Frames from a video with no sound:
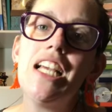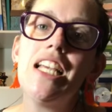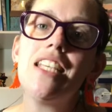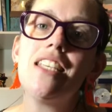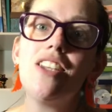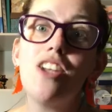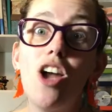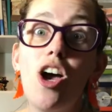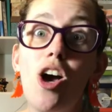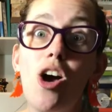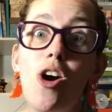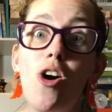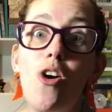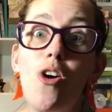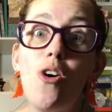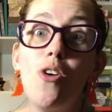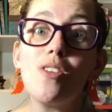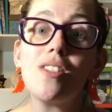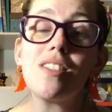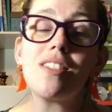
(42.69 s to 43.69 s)
You
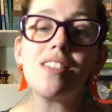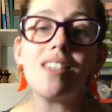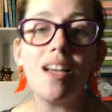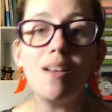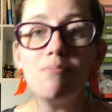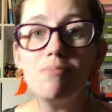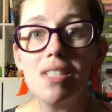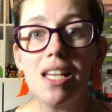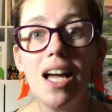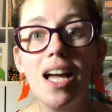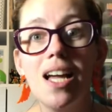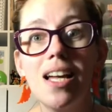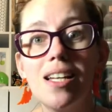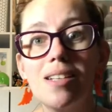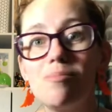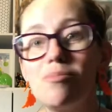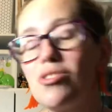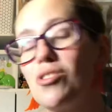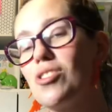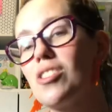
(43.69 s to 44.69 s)
know,
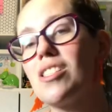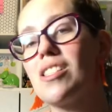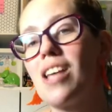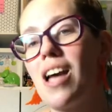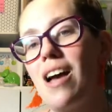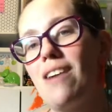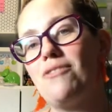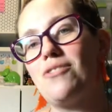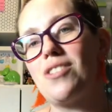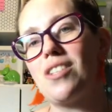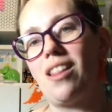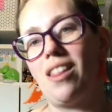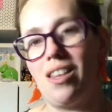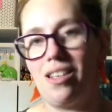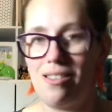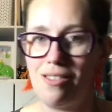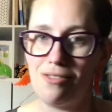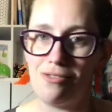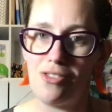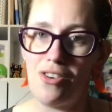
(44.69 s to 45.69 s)
sometimes you just have to
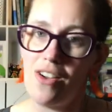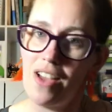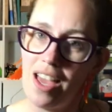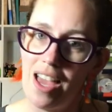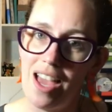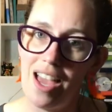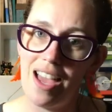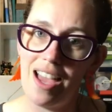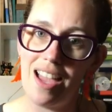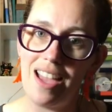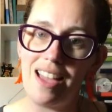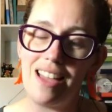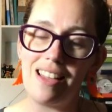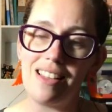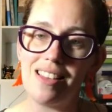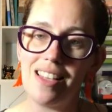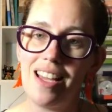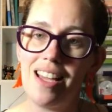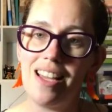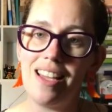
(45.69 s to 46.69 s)
live, okay?
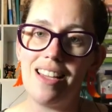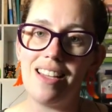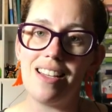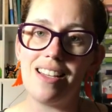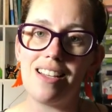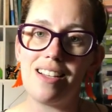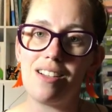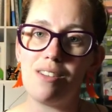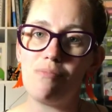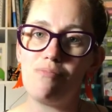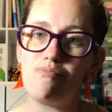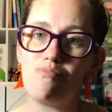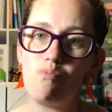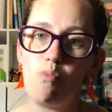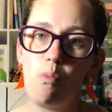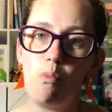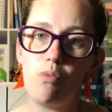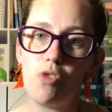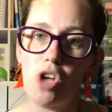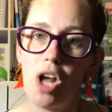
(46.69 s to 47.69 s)
Like,
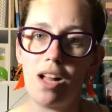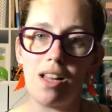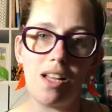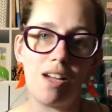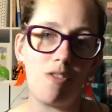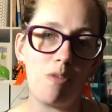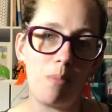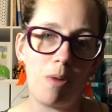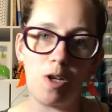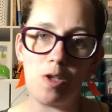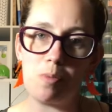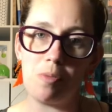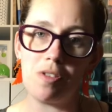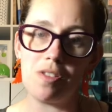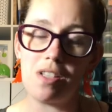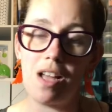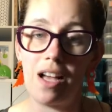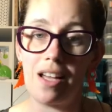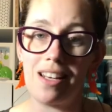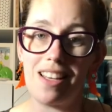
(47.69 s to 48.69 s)
chocolate covered marshmallow is
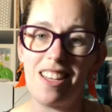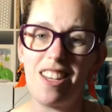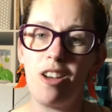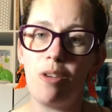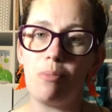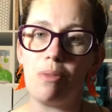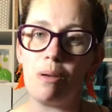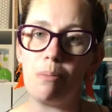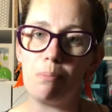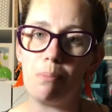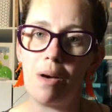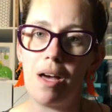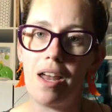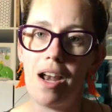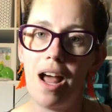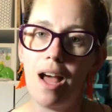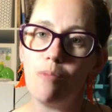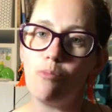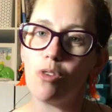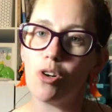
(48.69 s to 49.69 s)
not going to kill me, but
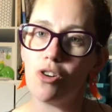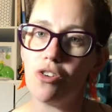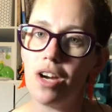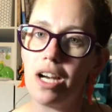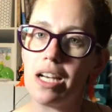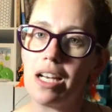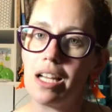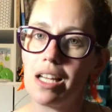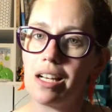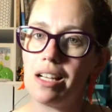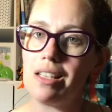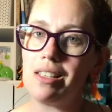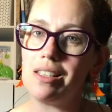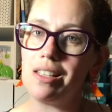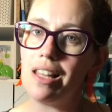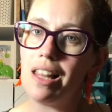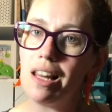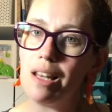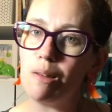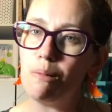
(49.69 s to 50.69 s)
I'm regretting it a
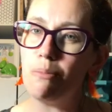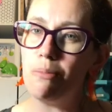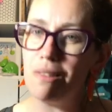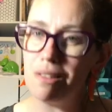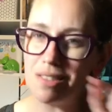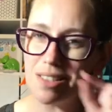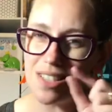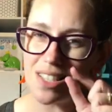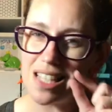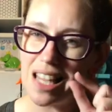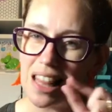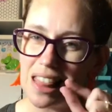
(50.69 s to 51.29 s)
little bit.